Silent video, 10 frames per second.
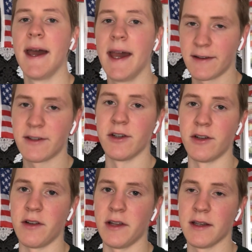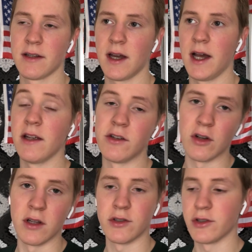externally, I
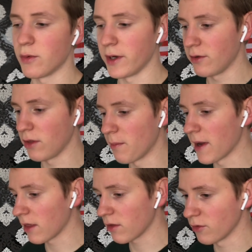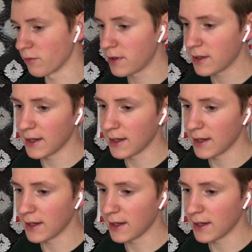literally just went to the bathroom,